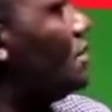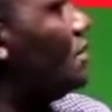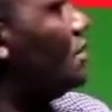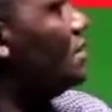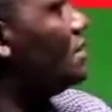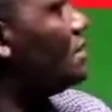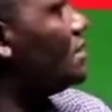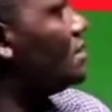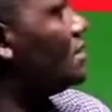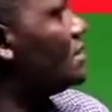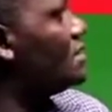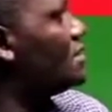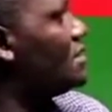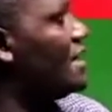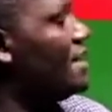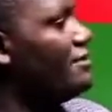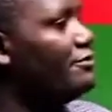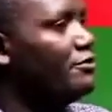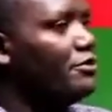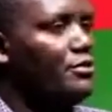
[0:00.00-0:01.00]
It's
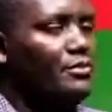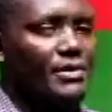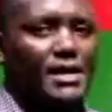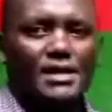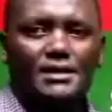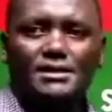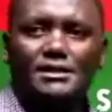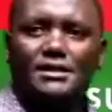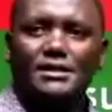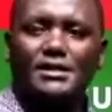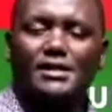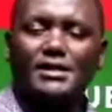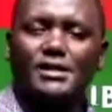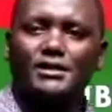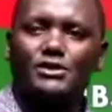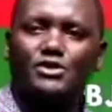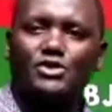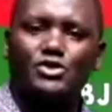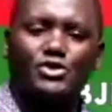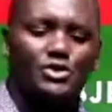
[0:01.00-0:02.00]
time for maths,
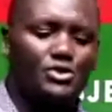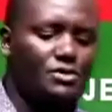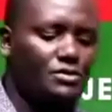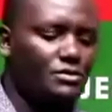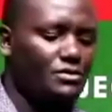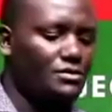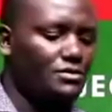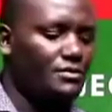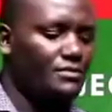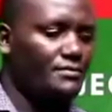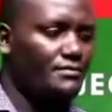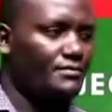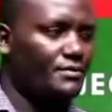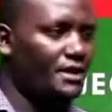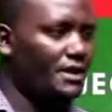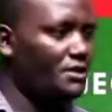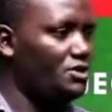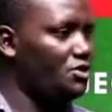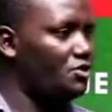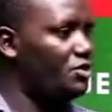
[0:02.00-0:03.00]
grade 2,
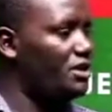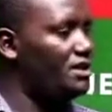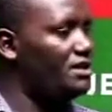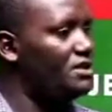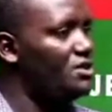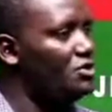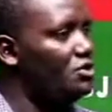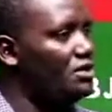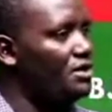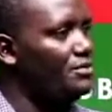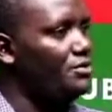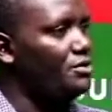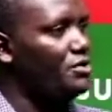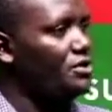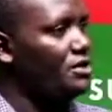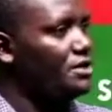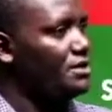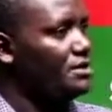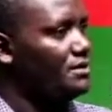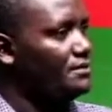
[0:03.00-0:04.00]
as you can see on the
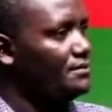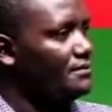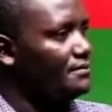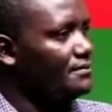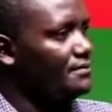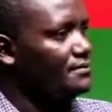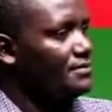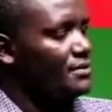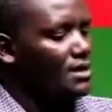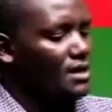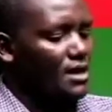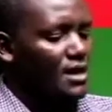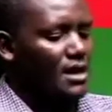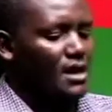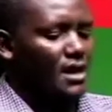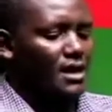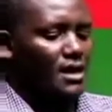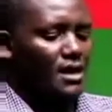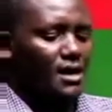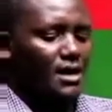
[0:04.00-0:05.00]
board.
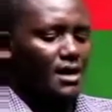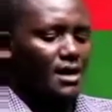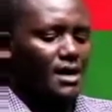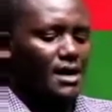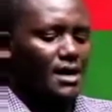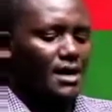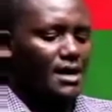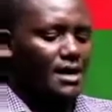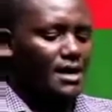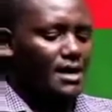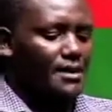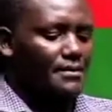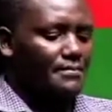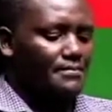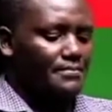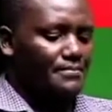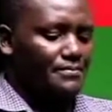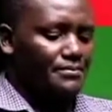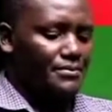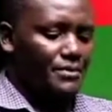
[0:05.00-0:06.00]

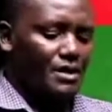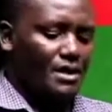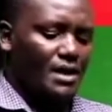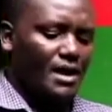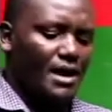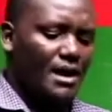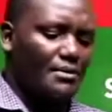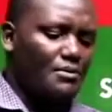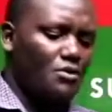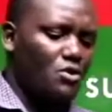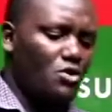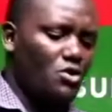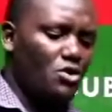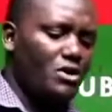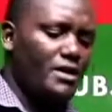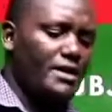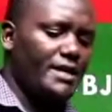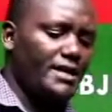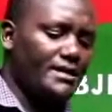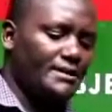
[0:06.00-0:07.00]
I'm
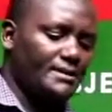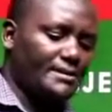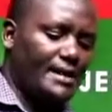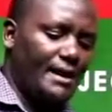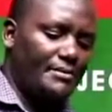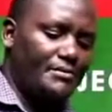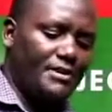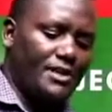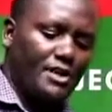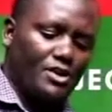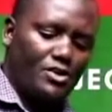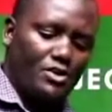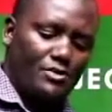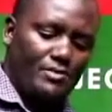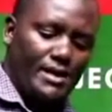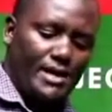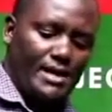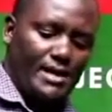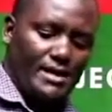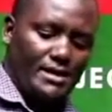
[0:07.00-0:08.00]
holding something on
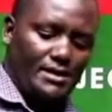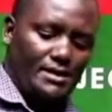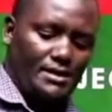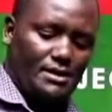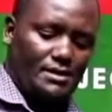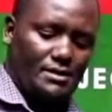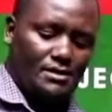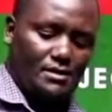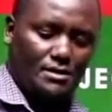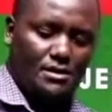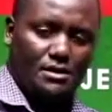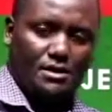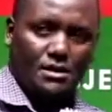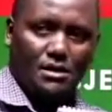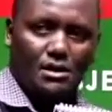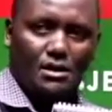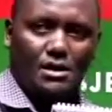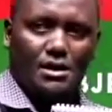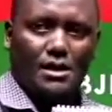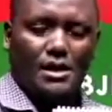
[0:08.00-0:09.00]
my hand.
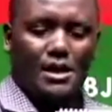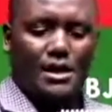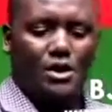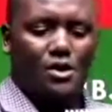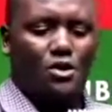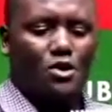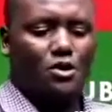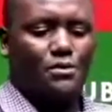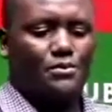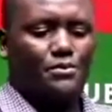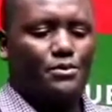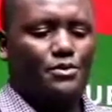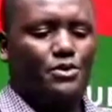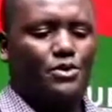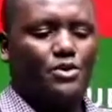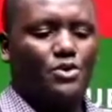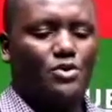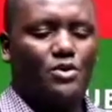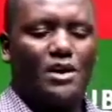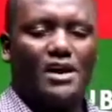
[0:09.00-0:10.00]
I hope
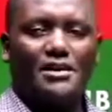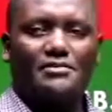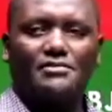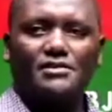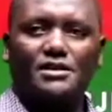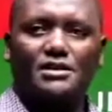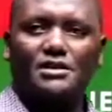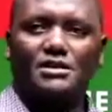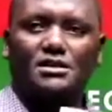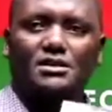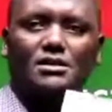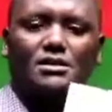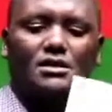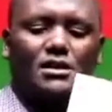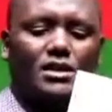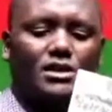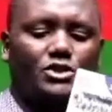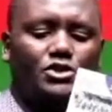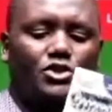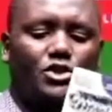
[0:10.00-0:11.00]
you have it
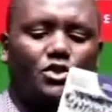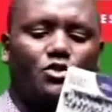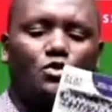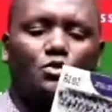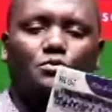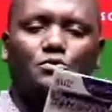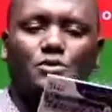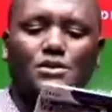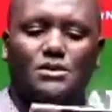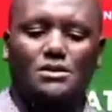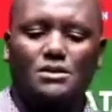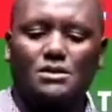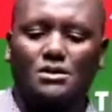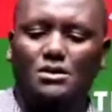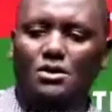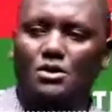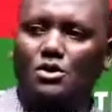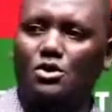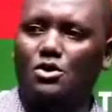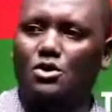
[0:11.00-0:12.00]
at your homes
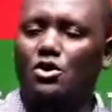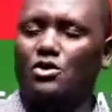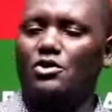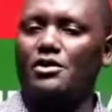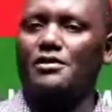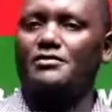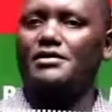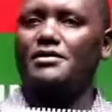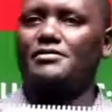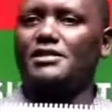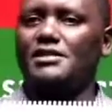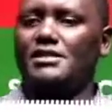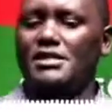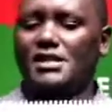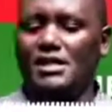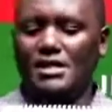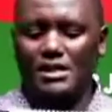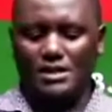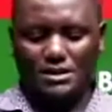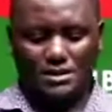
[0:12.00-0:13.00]
or you have ever
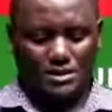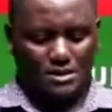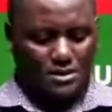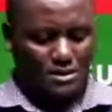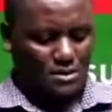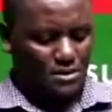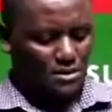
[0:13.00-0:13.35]
seen it,